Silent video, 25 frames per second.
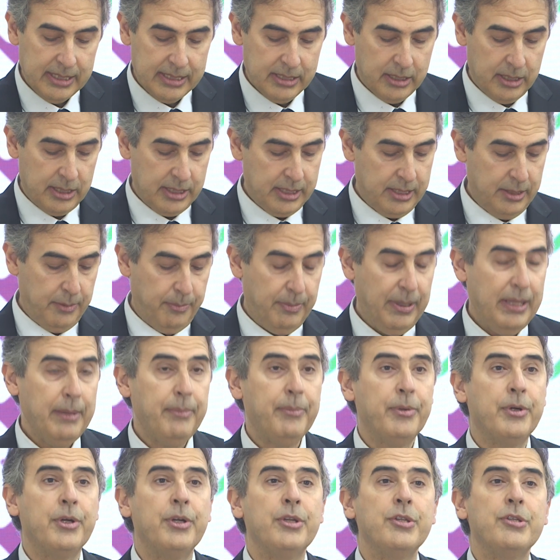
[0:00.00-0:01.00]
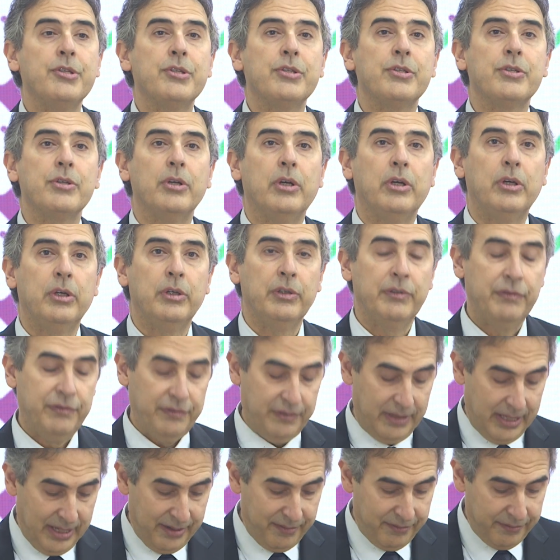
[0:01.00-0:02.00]
discuss the papers
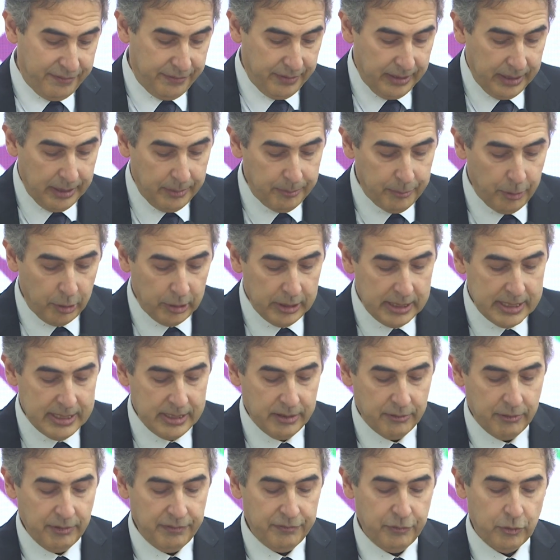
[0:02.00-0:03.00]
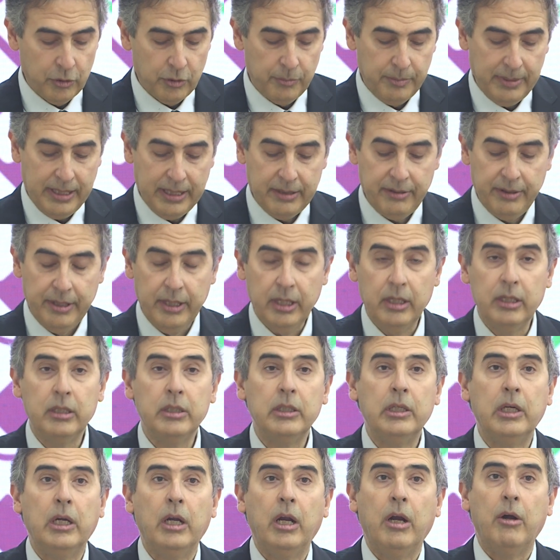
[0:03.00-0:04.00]
of every policy reform
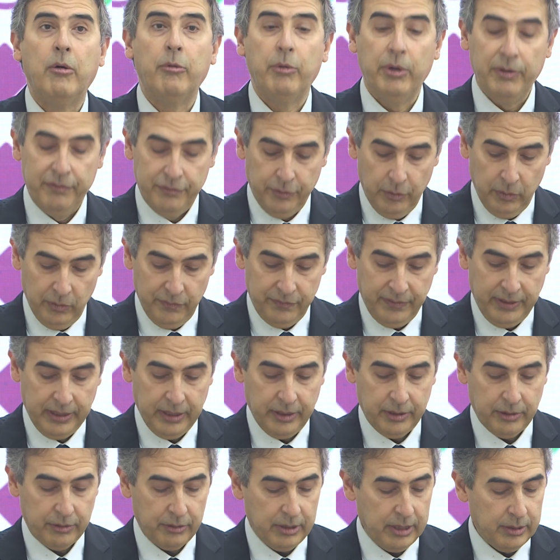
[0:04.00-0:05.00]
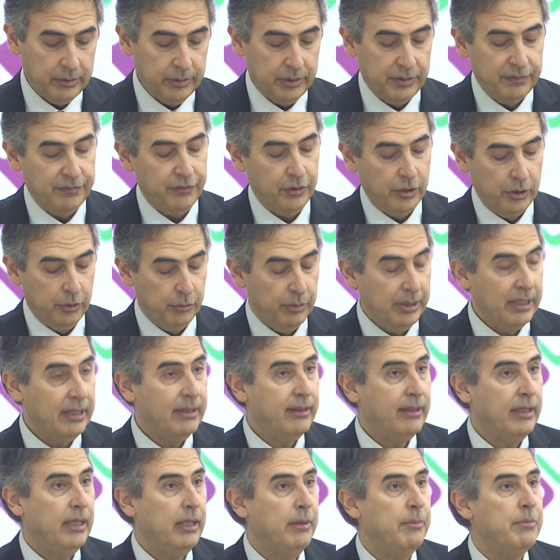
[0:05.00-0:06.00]
area revolving around the following
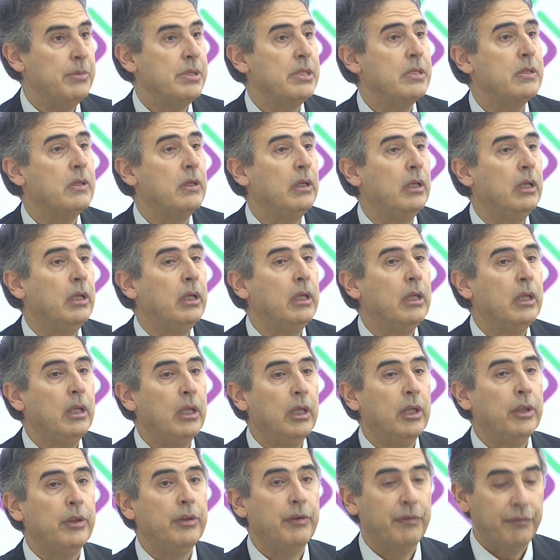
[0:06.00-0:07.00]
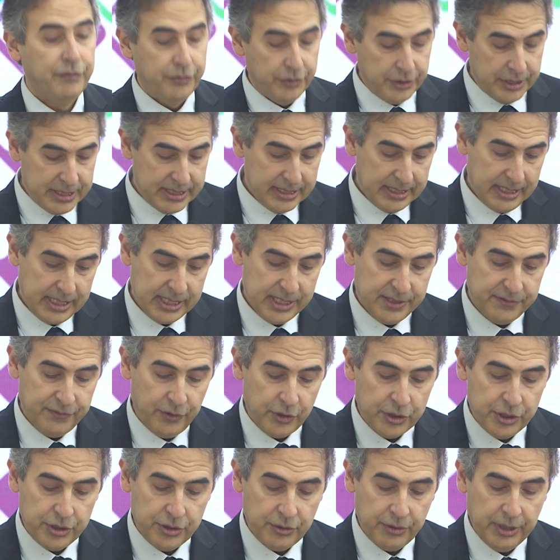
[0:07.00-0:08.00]
themes. The first is
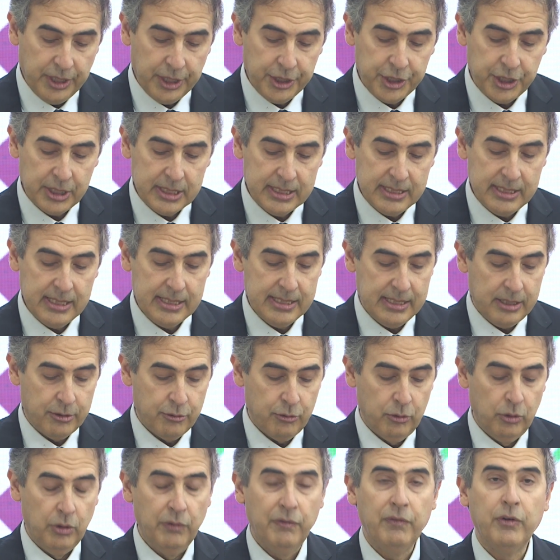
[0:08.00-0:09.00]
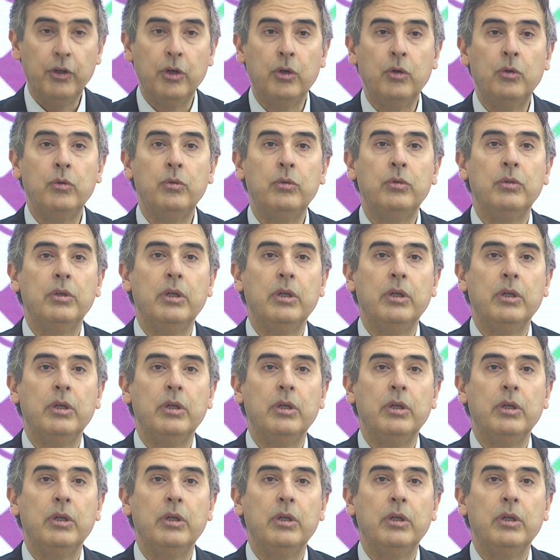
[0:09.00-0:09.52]
fostering justice and rule of law.